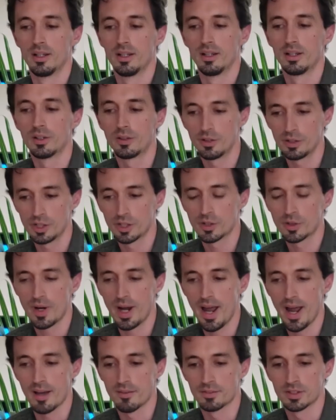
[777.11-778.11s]
learn your
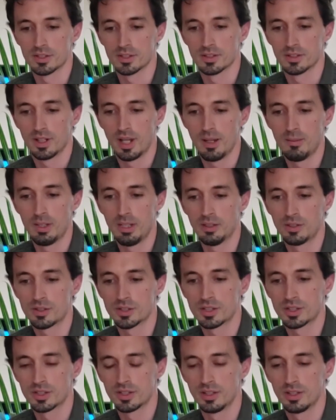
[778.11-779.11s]
craft.
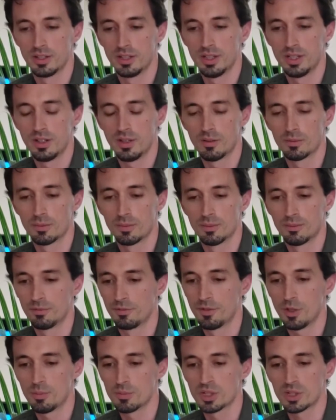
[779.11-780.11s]
There's,
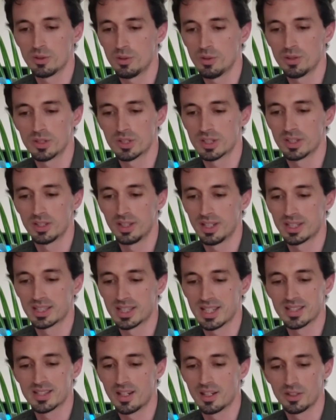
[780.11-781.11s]
film school
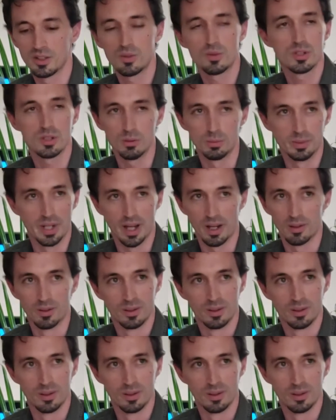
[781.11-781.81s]
exists on YouTube now.